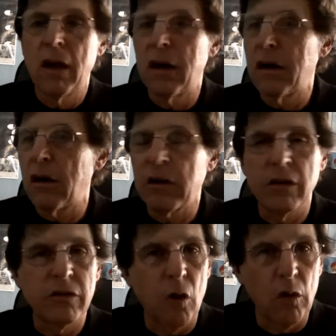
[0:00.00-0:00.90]
Our
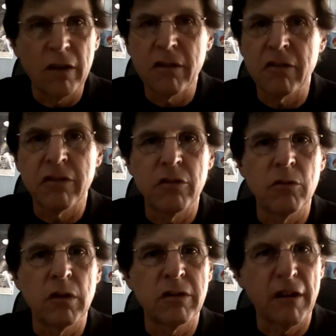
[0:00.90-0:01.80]
condolences
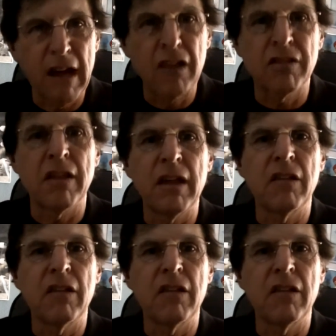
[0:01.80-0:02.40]
to Teresa,